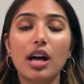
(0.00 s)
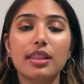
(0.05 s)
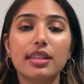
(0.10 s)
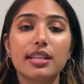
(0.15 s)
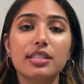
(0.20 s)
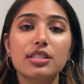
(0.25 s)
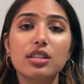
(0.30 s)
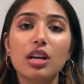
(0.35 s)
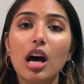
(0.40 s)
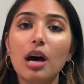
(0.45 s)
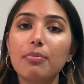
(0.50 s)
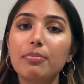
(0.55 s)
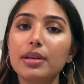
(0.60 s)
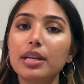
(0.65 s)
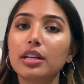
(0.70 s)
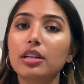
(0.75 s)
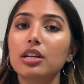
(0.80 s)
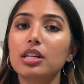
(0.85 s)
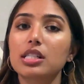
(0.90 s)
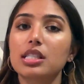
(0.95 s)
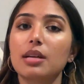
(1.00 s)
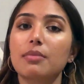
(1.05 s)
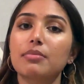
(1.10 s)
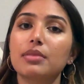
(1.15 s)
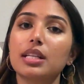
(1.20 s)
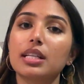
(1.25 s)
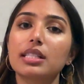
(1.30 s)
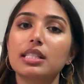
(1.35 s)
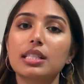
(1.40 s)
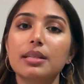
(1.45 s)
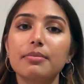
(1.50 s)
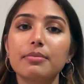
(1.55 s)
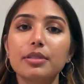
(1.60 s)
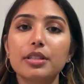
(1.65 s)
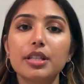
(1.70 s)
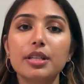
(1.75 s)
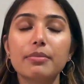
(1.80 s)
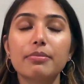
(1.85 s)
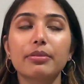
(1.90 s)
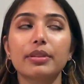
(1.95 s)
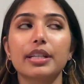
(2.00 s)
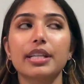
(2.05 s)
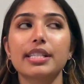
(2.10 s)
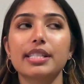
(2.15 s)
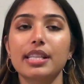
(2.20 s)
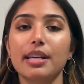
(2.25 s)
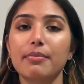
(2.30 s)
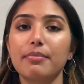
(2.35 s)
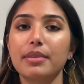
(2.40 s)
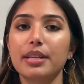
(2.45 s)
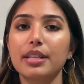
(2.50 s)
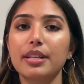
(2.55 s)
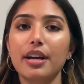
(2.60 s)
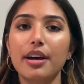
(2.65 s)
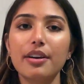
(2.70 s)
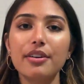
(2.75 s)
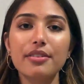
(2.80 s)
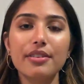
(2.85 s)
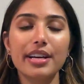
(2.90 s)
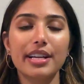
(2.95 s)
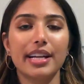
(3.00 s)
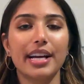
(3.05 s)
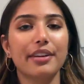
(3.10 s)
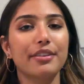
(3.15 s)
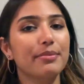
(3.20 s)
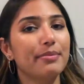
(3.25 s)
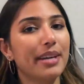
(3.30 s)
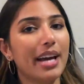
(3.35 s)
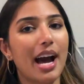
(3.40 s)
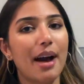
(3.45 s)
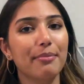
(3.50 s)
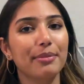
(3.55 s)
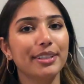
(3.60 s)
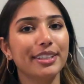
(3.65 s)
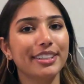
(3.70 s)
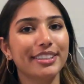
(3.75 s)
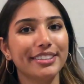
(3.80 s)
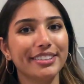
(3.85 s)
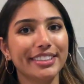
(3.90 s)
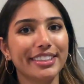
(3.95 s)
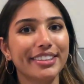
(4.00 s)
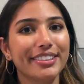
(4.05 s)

on this topic or something similar, please let me know, and I would be happy to do